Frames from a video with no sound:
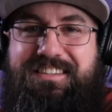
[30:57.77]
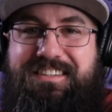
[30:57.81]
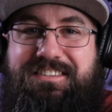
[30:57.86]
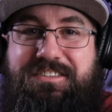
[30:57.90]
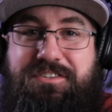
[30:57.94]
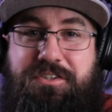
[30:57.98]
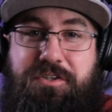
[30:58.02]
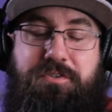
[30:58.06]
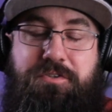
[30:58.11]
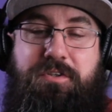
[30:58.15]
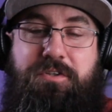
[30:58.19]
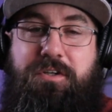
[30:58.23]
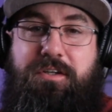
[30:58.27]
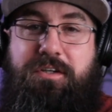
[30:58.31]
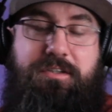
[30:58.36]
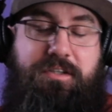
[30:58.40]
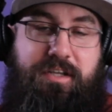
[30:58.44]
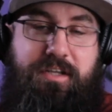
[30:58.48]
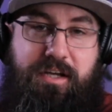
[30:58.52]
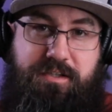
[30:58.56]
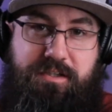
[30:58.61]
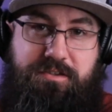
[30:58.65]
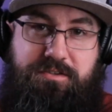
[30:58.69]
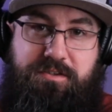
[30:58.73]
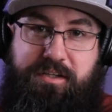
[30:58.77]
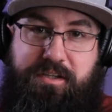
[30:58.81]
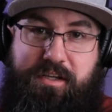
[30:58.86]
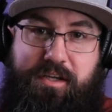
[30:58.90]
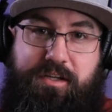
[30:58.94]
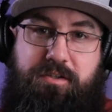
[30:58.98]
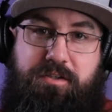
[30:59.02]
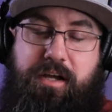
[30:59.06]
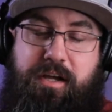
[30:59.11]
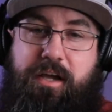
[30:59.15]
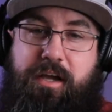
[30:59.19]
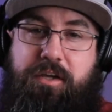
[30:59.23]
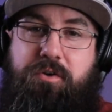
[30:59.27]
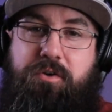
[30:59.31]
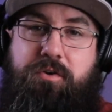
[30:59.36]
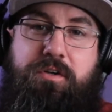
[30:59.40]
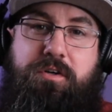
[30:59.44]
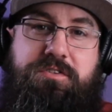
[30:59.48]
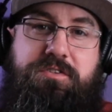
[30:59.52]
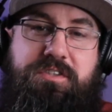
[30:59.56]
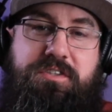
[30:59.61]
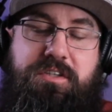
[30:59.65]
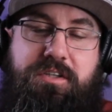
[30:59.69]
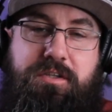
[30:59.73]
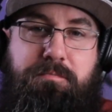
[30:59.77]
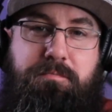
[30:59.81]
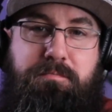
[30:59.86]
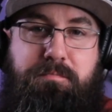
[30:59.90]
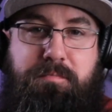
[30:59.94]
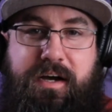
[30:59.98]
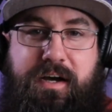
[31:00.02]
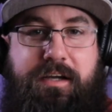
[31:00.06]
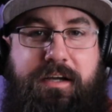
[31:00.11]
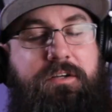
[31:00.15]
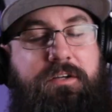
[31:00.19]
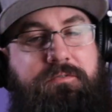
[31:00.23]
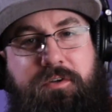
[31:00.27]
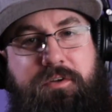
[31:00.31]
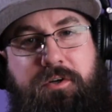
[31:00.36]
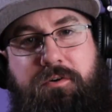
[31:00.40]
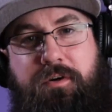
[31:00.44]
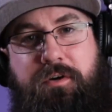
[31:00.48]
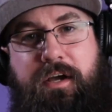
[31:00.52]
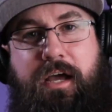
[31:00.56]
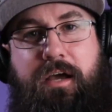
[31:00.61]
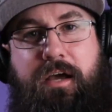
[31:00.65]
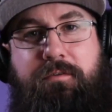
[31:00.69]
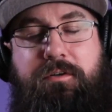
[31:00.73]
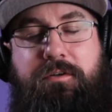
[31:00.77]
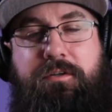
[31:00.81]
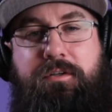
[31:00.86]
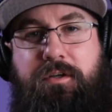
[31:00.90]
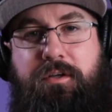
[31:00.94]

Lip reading: so guys, again, AccuRC, buy it if you don't have it.